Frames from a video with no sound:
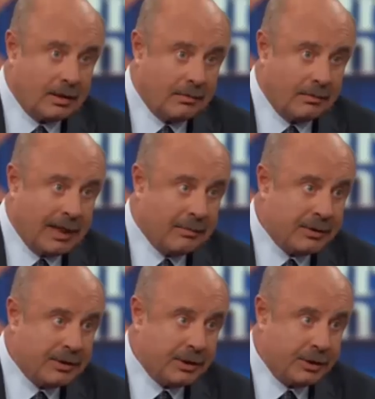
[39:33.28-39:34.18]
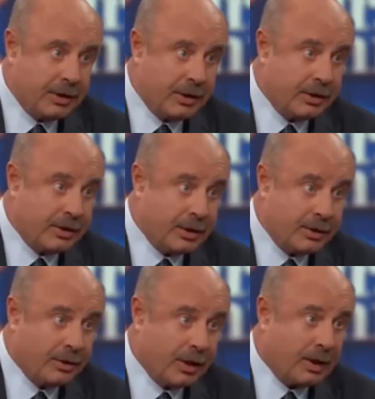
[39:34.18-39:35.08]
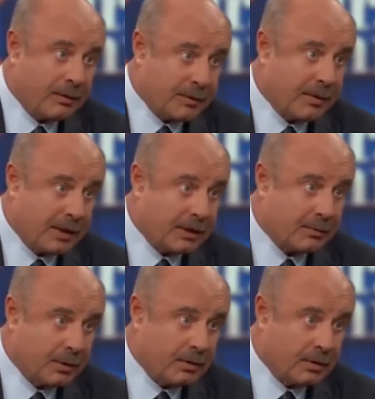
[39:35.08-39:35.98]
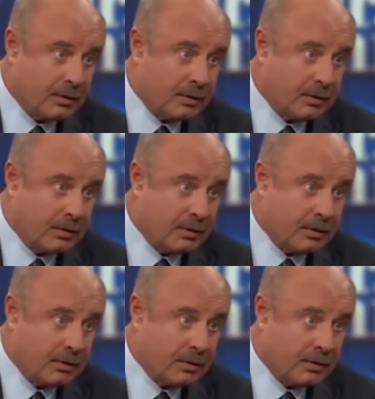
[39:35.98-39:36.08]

My position is that you're not responsible